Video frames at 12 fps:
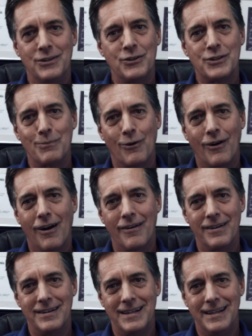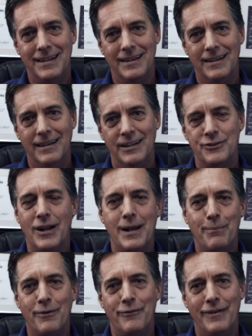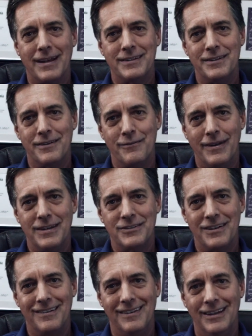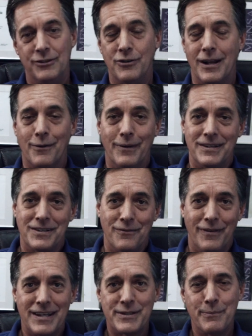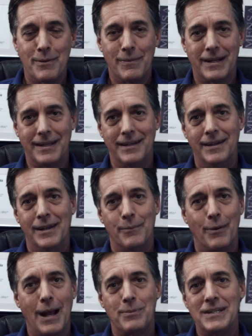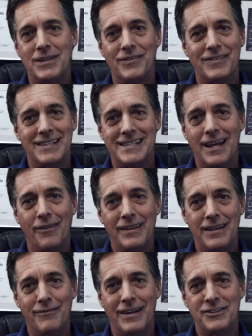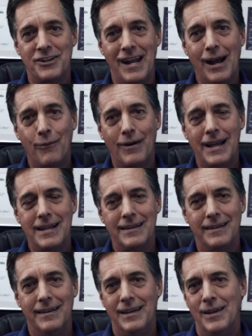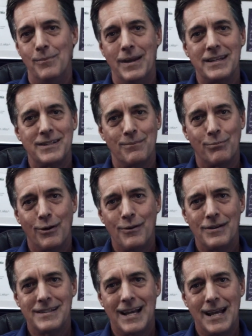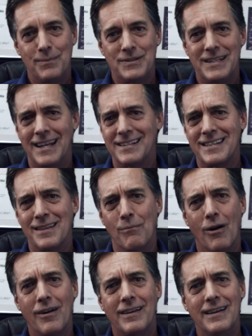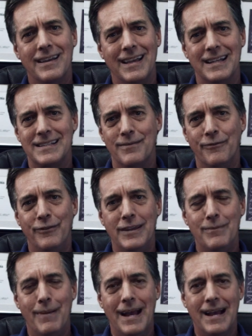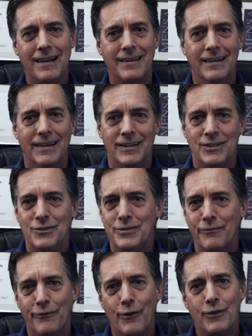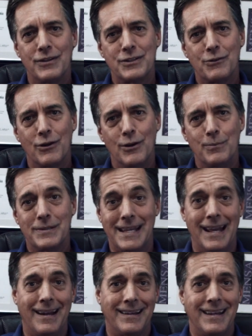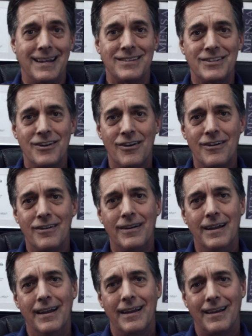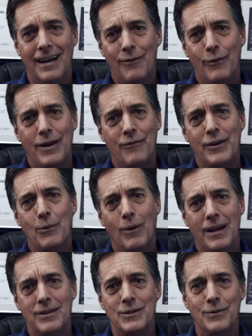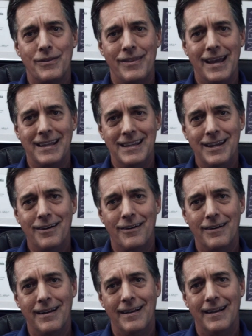do some more R&D, try to perfect your invention, try to raise investment money, perhaps even sell the invention outright, make some prototypes, test the market, get some feedback, do some focus groups, get on Kickstarter, kind of whatever you want to do with that year,